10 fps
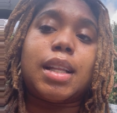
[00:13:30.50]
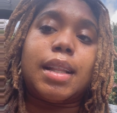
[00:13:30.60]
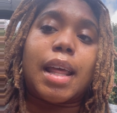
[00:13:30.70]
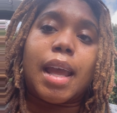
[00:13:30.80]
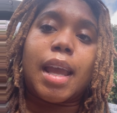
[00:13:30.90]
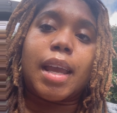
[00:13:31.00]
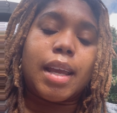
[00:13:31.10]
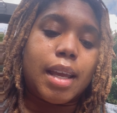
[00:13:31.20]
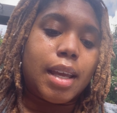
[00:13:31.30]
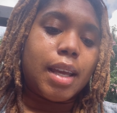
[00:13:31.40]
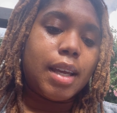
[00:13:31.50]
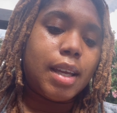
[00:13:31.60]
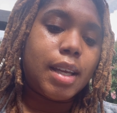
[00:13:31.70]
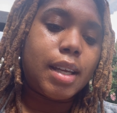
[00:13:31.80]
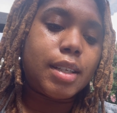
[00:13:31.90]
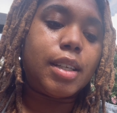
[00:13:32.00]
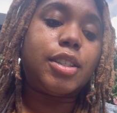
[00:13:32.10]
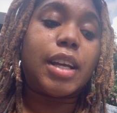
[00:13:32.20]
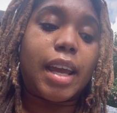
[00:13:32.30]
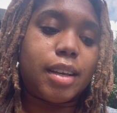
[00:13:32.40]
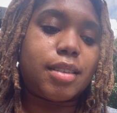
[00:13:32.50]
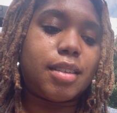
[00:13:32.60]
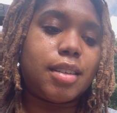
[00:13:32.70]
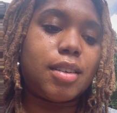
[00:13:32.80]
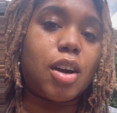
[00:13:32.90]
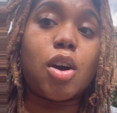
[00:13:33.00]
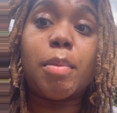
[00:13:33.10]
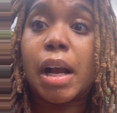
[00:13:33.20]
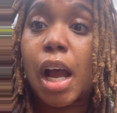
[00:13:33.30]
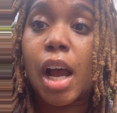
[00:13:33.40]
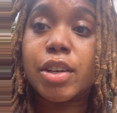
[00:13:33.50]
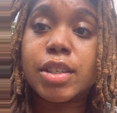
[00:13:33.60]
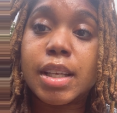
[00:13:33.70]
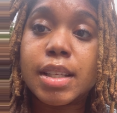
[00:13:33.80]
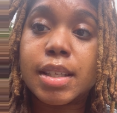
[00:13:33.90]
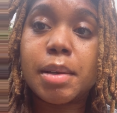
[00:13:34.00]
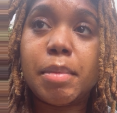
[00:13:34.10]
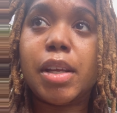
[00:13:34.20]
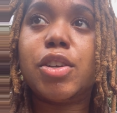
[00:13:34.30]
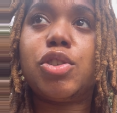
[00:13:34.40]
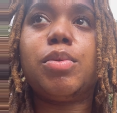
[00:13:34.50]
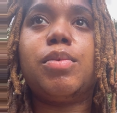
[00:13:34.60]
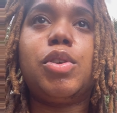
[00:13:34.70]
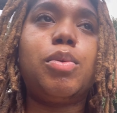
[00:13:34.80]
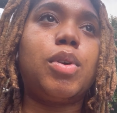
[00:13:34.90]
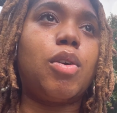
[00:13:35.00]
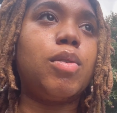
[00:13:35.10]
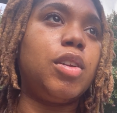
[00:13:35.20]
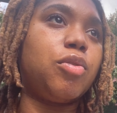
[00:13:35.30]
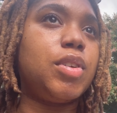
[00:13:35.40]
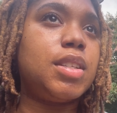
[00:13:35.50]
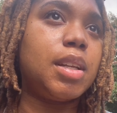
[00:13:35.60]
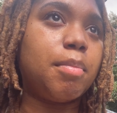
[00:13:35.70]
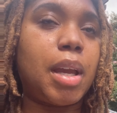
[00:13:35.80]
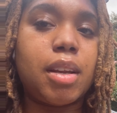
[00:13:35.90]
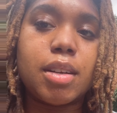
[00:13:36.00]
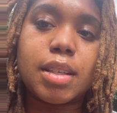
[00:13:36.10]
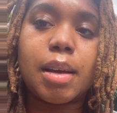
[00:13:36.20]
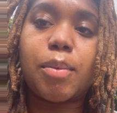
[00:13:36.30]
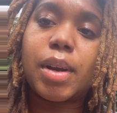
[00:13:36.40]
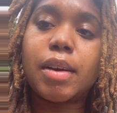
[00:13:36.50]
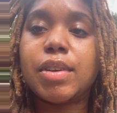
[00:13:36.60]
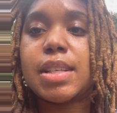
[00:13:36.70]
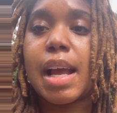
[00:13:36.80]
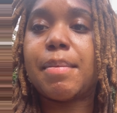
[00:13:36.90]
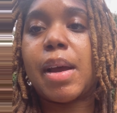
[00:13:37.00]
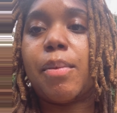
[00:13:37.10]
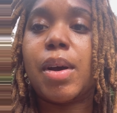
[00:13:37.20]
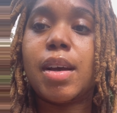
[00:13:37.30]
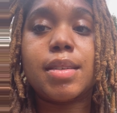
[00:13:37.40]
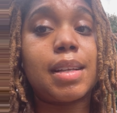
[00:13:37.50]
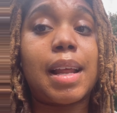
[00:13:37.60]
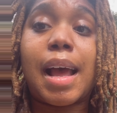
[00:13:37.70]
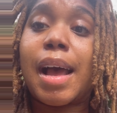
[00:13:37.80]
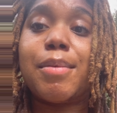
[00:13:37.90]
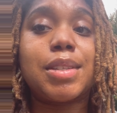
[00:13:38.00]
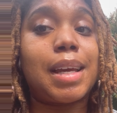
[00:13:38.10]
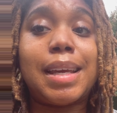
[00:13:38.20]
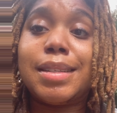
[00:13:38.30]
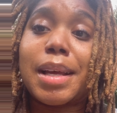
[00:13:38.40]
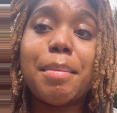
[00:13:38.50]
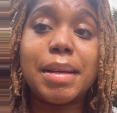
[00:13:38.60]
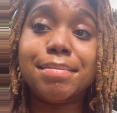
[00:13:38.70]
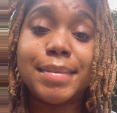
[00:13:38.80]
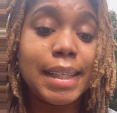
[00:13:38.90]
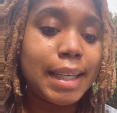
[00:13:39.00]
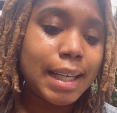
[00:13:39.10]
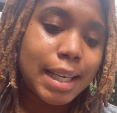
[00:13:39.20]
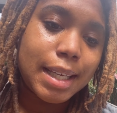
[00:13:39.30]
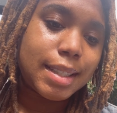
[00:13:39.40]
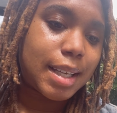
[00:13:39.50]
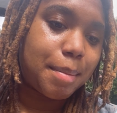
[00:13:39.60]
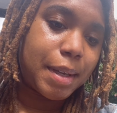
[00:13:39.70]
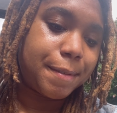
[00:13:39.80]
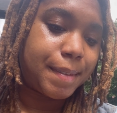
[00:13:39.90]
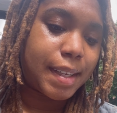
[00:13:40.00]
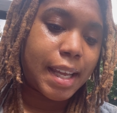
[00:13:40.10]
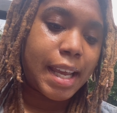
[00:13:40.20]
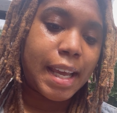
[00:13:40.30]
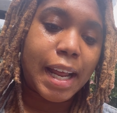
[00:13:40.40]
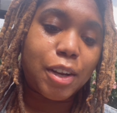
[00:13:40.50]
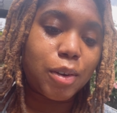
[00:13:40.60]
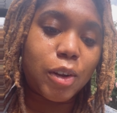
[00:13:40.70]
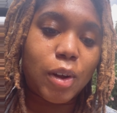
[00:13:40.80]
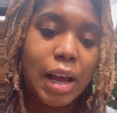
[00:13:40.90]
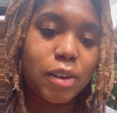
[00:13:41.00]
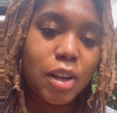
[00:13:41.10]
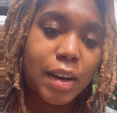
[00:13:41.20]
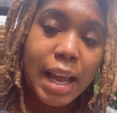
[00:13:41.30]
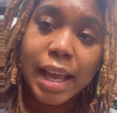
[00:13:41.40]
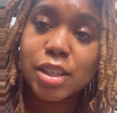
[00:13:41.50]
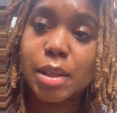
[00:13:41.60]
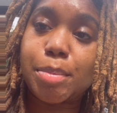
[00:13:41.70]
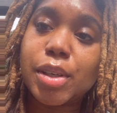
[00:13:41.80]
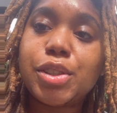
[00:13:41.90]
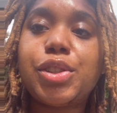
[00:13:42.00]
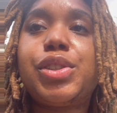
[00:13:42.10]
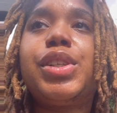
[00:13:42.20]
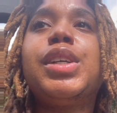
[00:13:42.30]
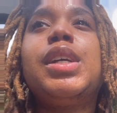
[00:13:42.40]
She checks, oh my God, you're 10 centimeters. You were only 3 centimeters at whatever time that was. And I was like, he's coming. He's coming. And I don't know how long I actually pushed.